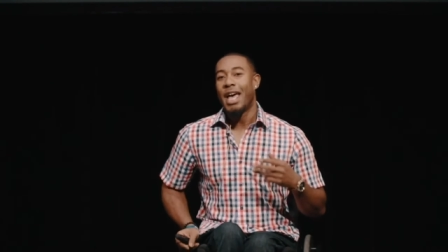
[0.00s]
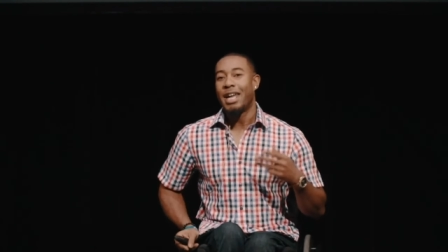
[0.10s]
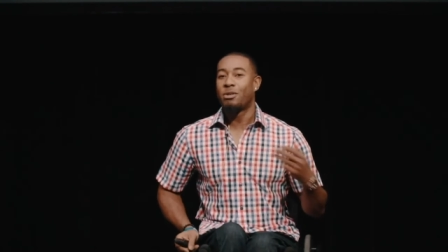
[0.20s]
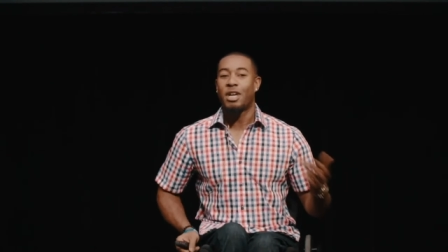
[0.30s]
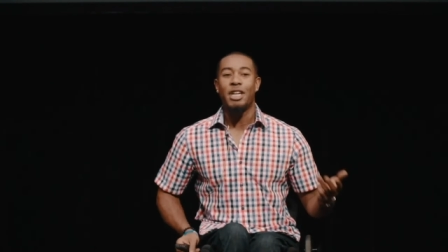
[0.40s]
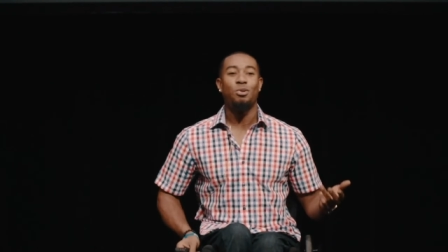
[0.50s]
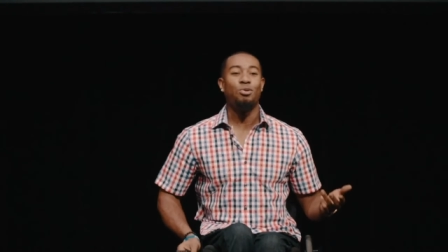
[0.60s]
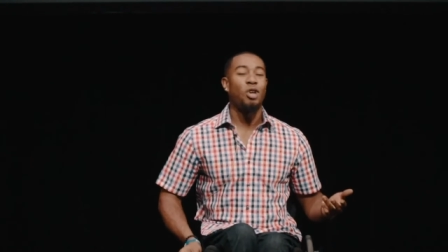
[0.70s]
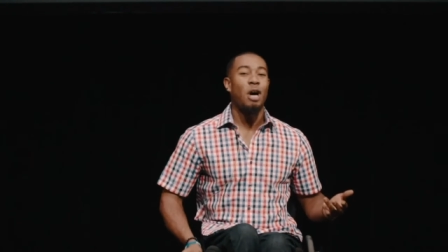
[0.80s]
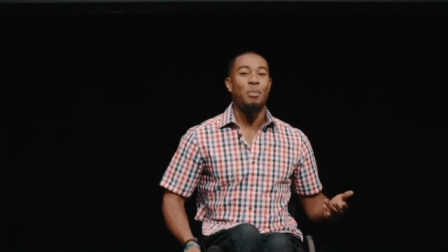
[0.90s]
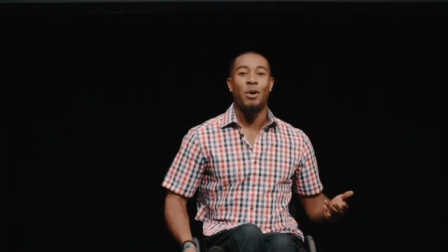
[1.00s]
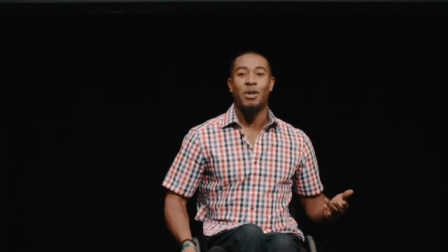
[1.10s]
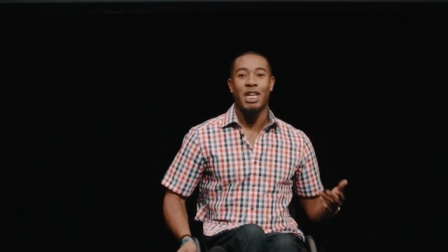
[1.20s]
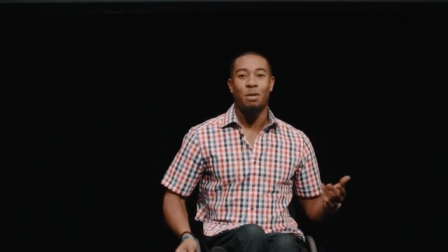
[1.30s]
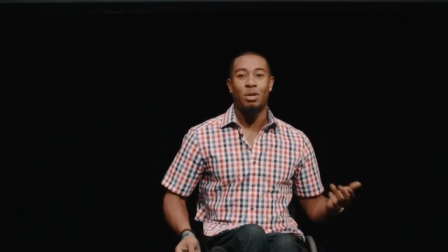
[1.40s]
and I was a high school dropout,
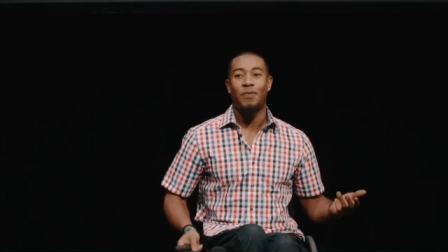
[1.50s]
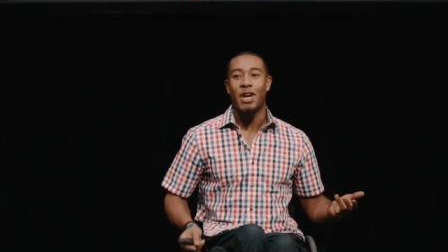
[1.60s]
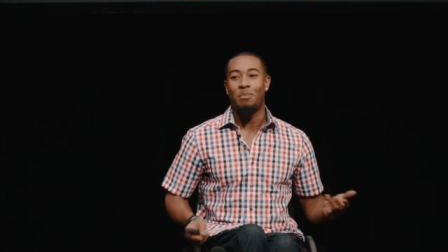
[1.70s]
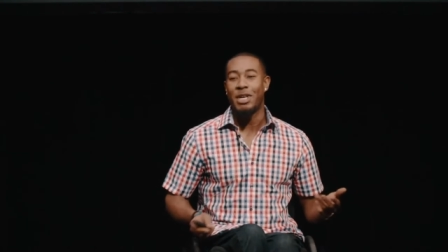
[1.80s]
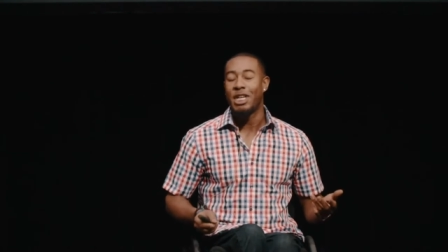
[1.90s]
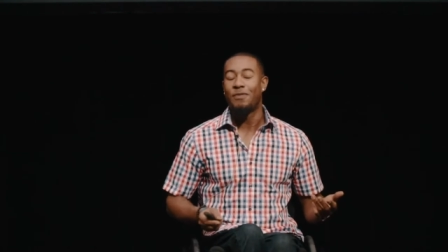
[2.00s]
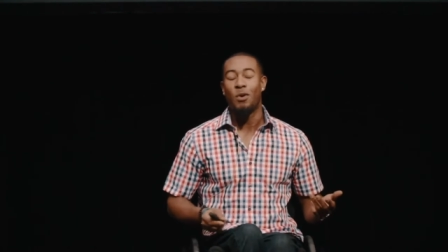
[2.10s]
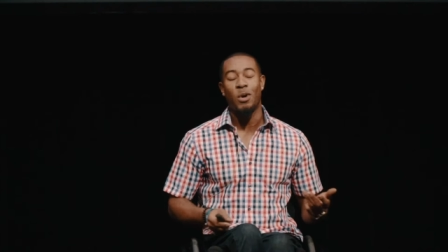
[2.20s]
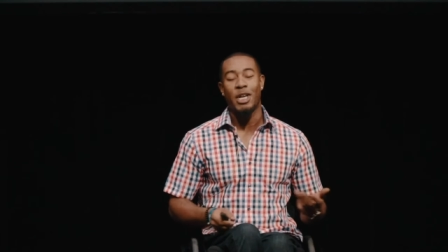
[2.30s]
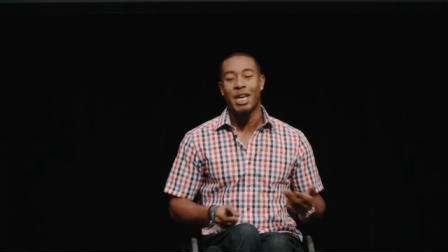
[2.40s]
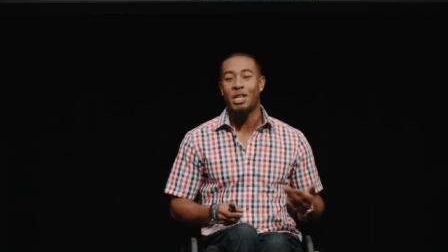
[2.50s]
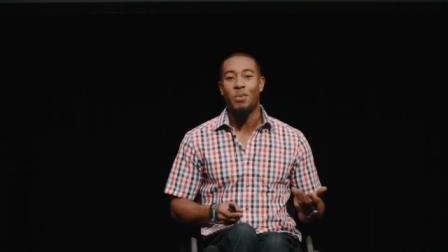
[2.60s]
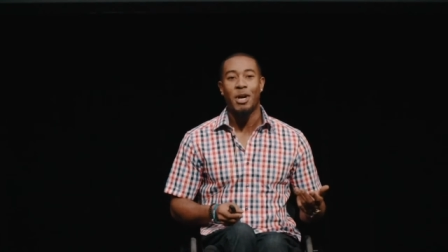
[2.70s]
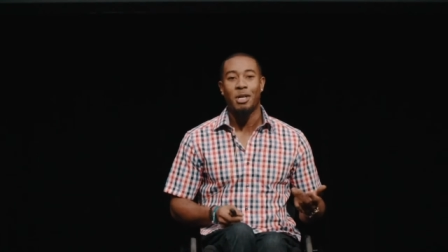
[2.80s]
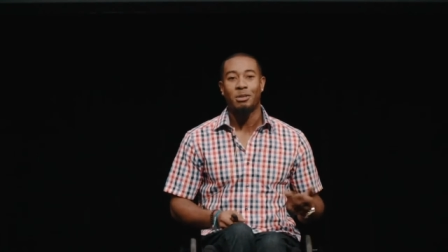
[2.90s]
not able to find meaningful work
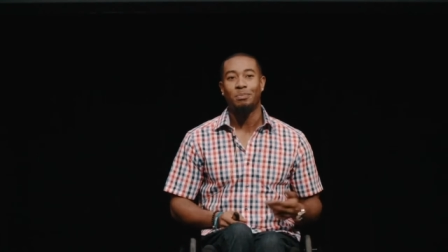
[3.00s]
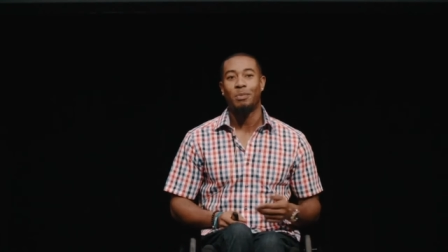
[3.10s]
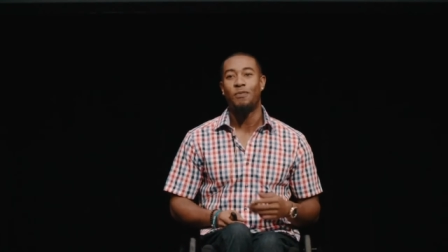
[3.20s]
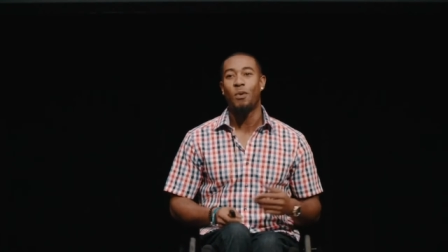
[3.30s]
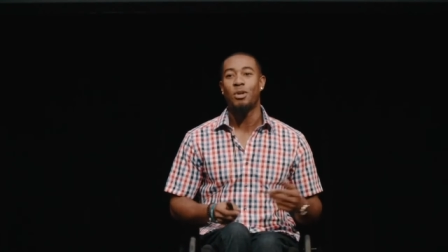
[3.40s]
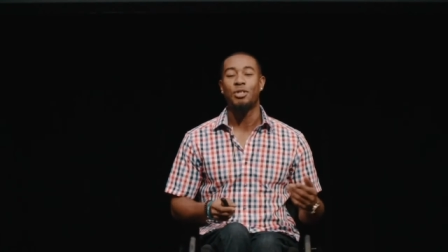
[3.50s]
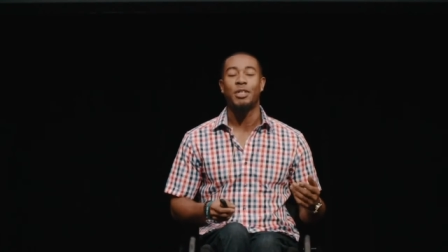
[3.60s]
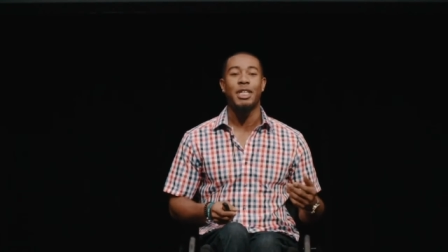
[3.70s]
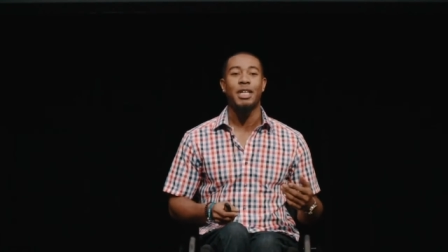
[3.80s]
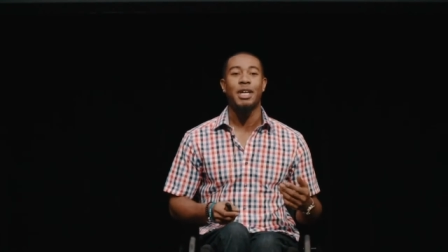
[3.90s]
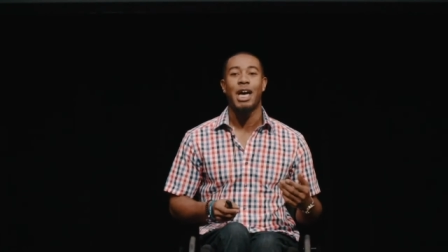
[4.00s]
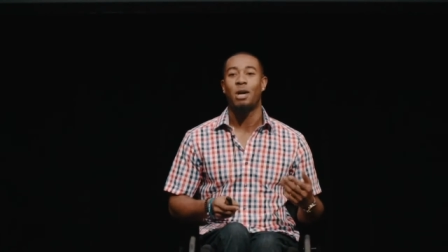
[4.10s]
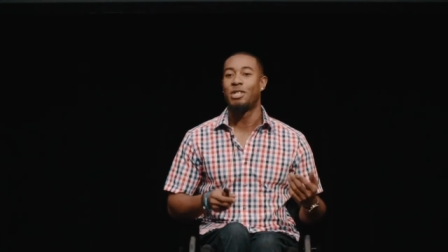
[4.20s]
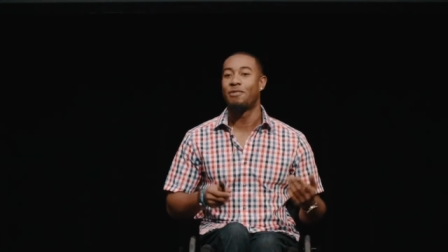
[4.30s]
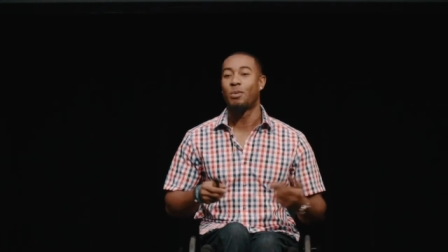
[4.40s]
anywhere. But fortunately,
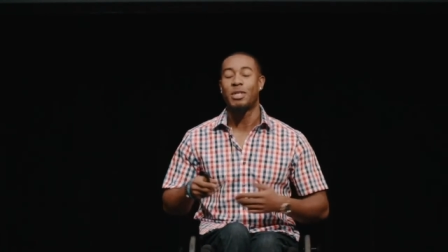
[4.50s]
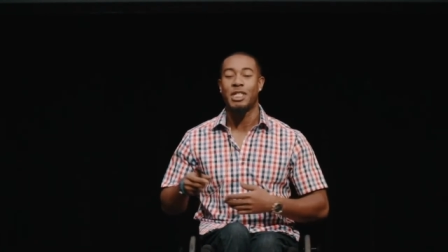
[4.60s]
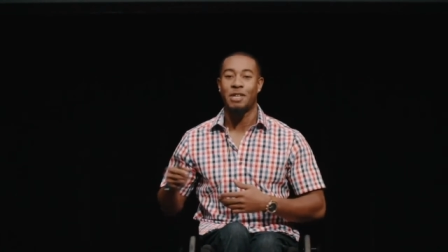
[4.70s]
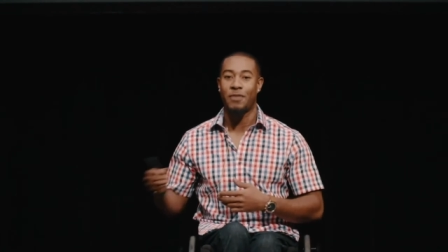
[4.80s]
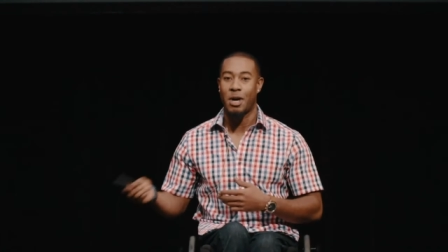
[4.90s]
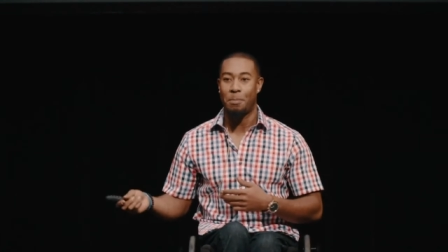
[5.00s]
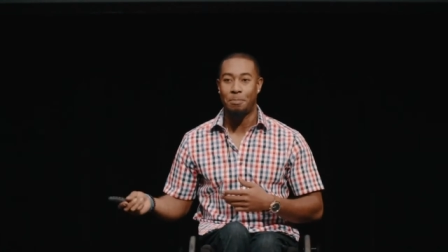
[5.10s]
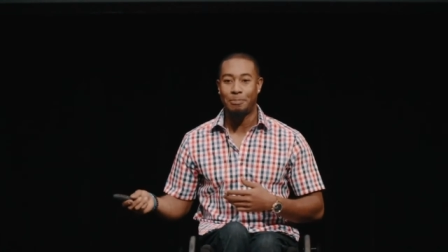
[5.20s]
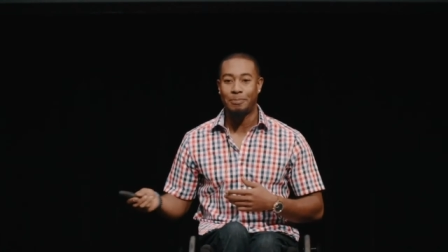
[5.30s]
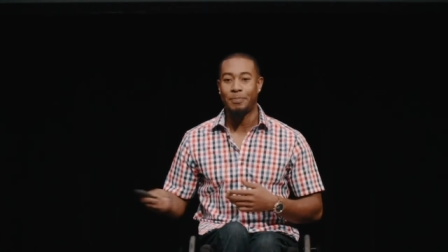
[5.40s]
I would never want to give up.